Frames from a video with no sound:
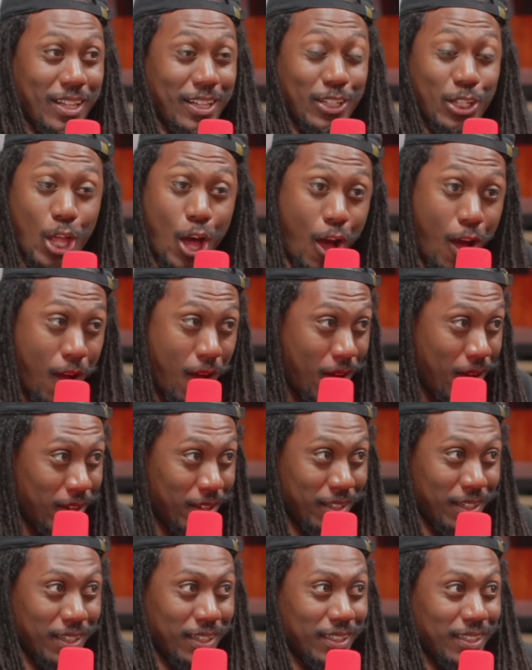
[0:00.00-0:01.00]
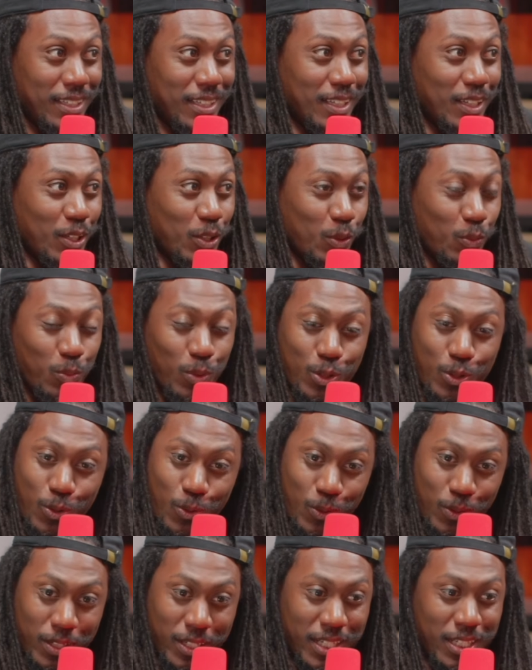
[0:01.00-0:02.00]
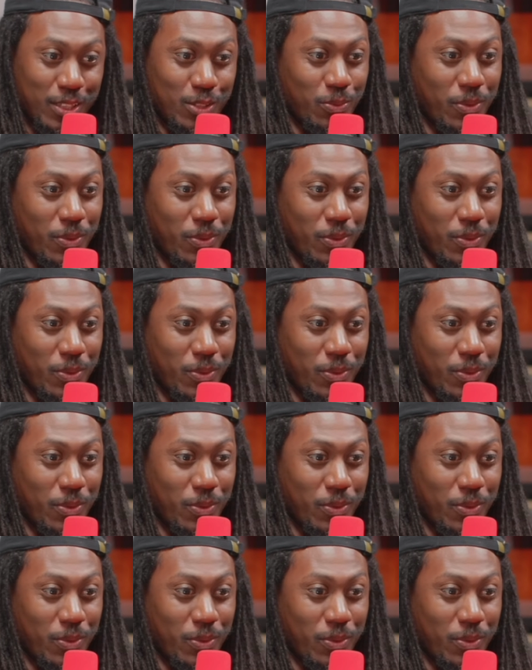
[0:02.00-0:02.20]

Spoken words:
Log, recording